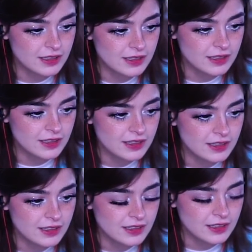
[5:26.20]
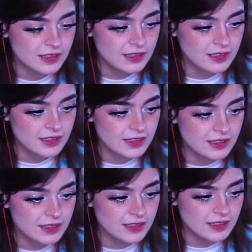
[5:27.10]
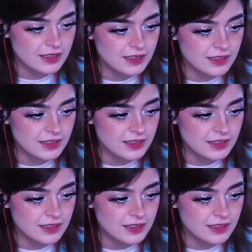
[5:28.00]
(no one is talking)